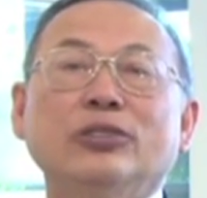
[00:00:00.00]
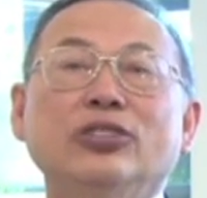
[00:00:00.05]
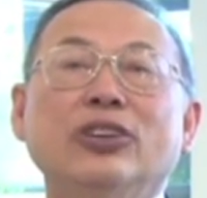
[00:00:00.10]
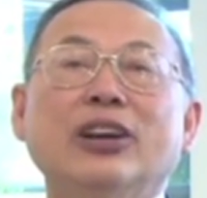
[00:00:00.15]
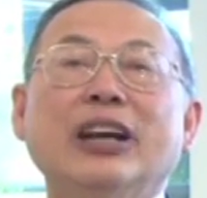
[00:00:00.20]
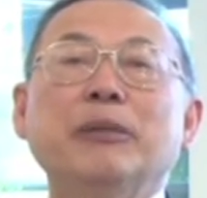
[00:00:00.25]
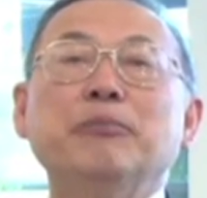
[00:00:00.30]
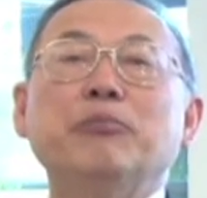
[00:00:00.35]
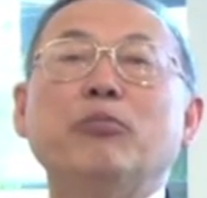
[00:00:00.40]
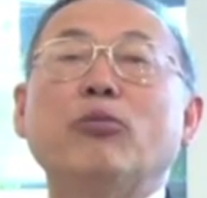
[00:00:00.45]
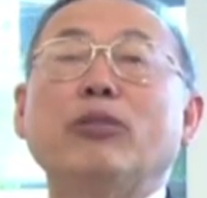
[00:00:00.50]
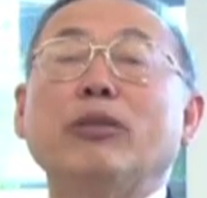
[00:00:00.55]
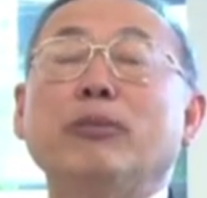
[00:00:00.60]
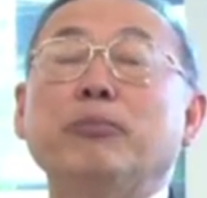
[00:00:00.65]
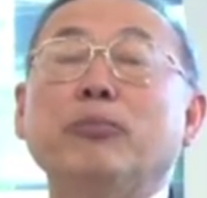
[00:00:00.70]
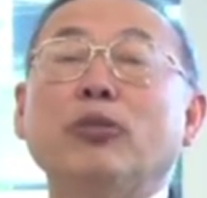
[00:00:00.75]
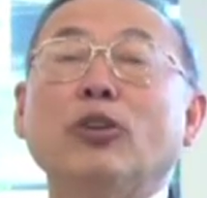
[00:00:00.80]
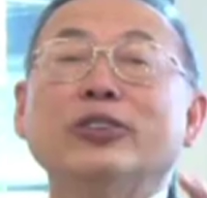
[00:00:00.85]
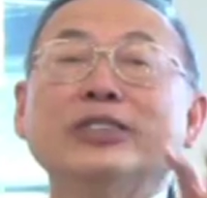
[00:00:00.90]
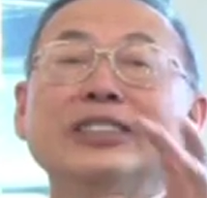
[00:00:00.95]
Your
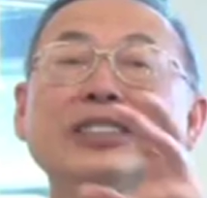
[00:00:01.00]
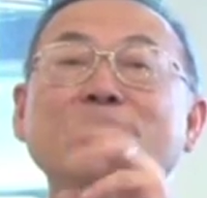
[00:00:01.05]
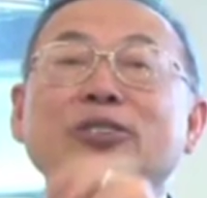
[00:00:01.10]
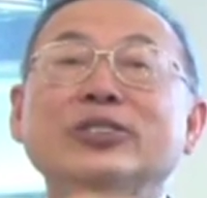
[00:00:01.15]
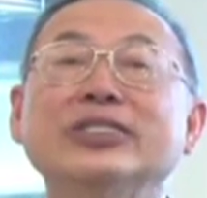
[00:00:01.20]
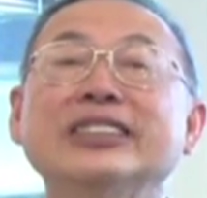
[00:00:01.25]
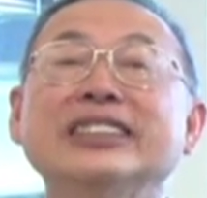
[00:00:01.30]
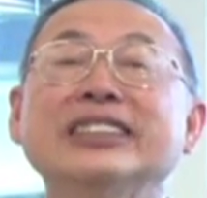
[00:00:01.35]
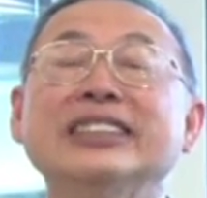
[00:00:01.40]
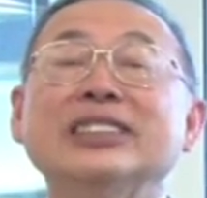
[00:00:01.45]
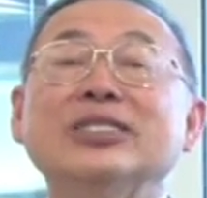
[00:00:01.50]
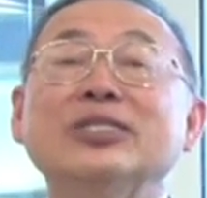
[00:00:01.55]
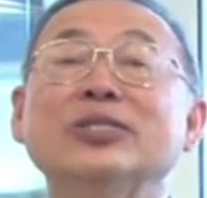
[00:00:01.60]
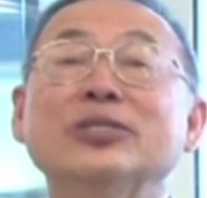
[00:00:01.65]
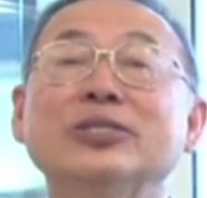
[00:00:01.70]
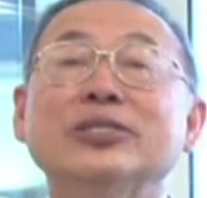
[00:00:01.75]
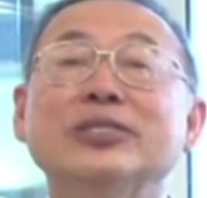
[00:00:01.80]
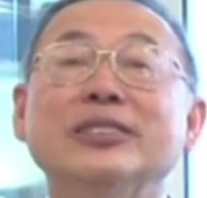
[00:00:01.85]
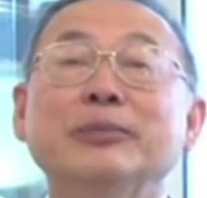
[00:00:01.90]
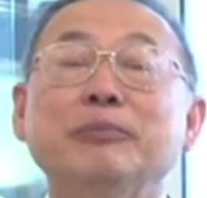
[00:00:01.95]
employer only need
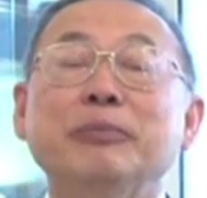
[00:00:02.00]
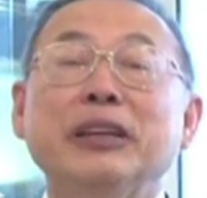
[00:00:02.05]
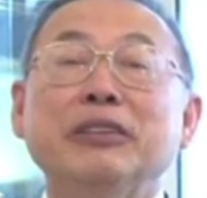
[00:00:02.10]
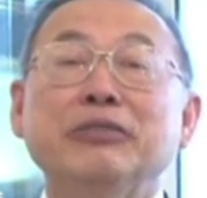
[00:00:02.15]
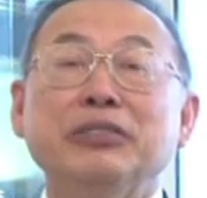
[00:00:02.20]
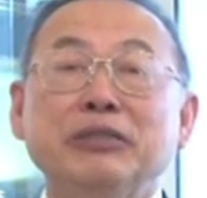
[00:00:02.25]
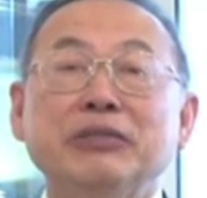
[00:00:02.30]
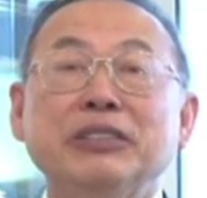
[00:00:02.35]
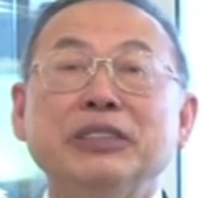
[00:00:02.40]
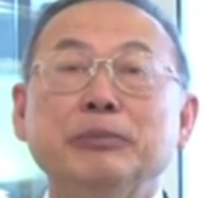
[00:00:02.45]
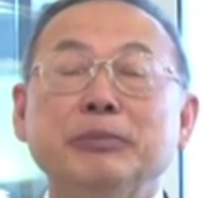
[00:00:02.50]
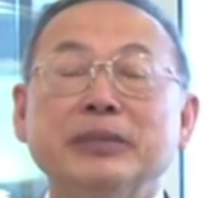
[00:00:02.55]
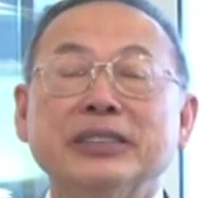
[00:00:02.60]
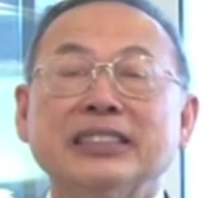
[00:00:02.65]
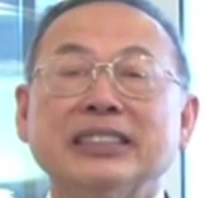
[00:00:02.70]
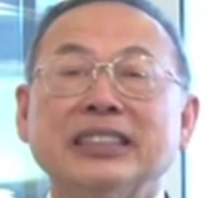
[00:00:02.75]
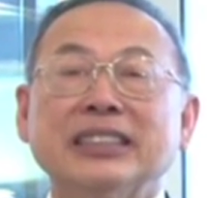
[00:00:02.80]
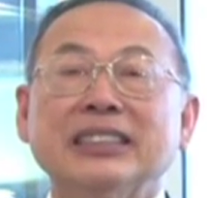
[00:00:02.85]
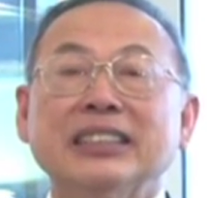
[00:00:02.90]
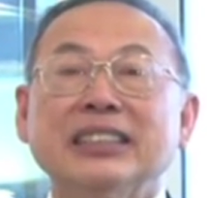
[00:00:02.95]
to pay
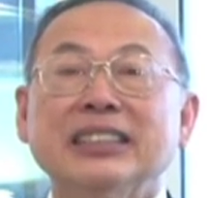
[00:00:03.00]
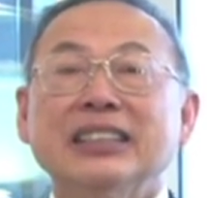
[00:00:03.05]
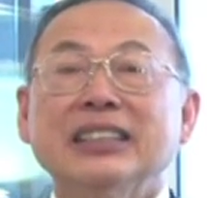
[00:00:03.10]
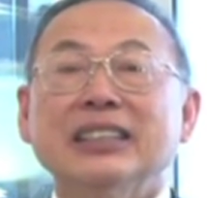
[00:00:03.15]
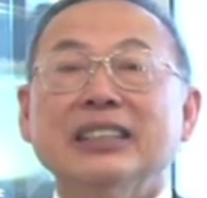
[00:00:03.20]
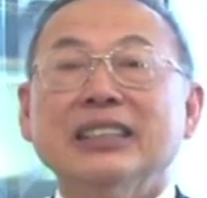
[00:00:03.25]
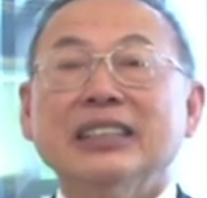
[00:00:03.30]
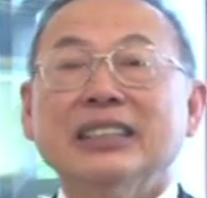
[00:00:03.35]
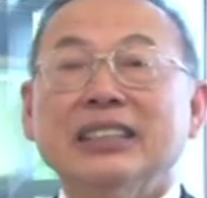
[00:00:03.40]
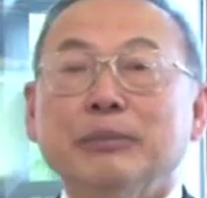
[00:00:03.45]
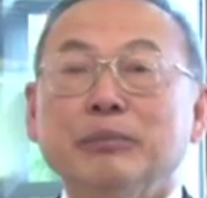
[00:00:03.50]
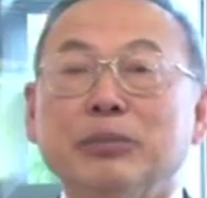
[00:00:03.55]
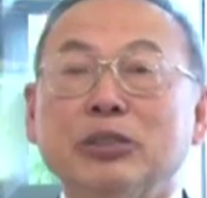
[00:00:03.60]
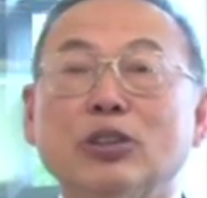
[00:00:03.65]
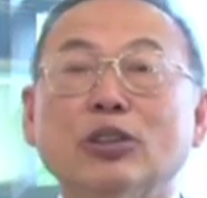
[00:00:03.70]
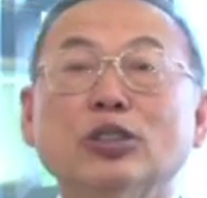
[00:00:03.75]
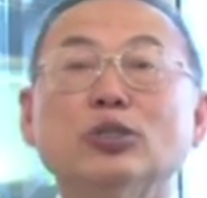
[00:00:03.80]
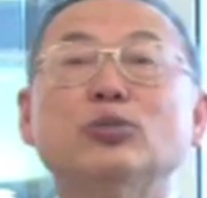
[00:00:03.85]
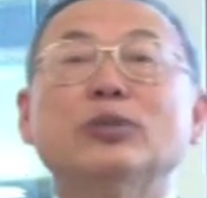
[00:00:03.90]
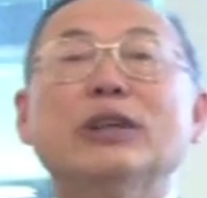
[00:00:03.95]
50%.
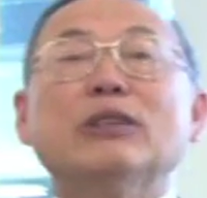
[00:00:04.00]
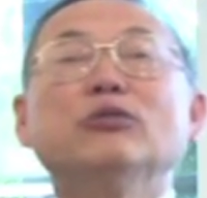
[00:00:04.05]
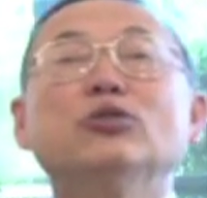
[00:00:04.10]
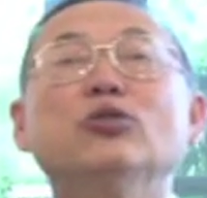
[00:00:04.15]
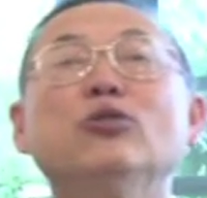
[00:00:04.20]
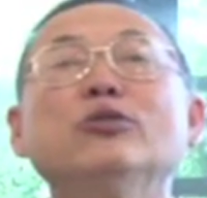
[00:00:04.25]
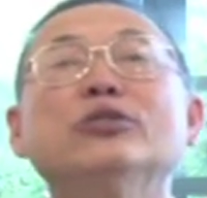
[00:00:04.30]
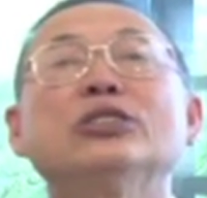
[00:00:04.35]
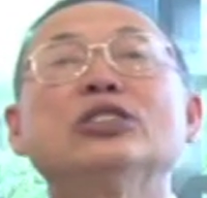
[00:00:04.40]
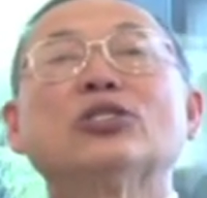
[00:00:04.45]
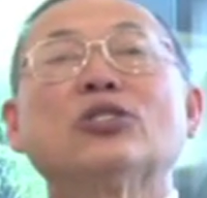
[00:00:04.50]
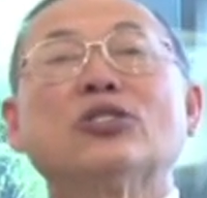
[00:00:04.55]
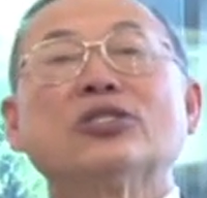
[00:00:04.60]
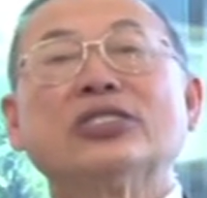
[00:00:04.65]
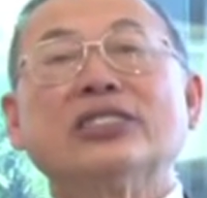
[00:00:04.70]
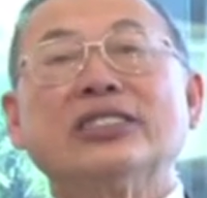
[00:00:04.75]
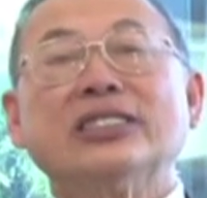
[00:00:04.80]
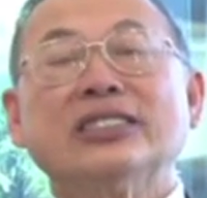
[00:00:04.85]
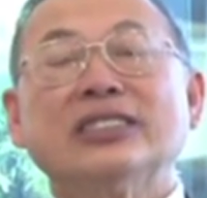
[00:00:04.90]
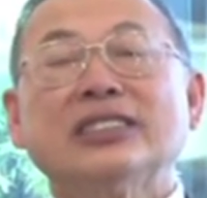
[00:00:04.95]
Because we have no
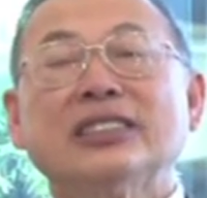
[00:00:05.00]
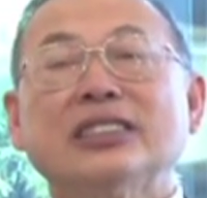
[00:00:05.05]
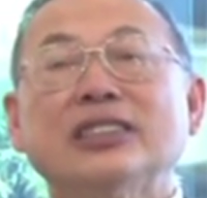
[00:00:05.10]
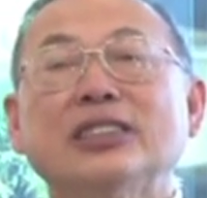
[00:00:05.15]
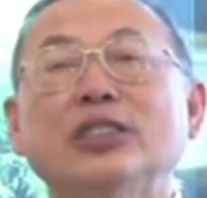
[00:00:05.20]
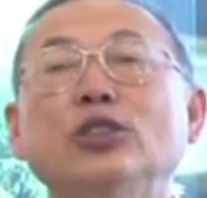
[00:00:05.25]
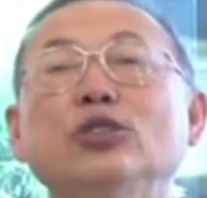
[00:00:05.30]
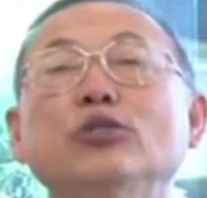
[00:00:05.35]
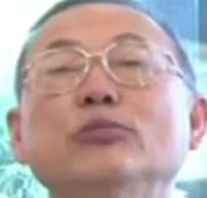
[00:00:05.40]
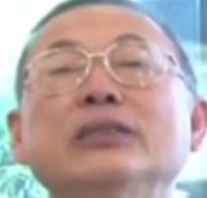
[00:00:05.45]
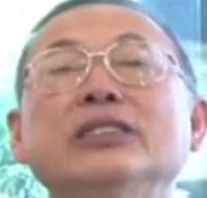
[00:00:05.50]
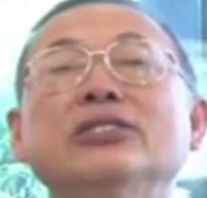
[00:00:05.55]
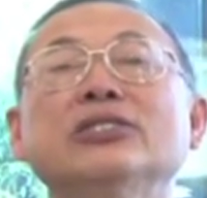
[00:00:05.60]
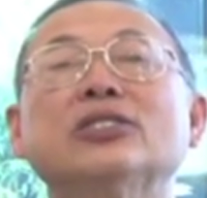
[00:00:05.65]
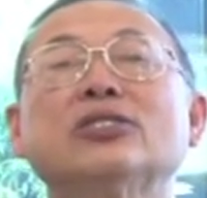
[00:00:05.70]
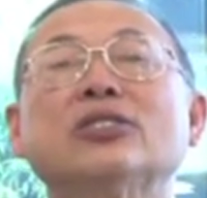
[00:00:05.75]
resources, human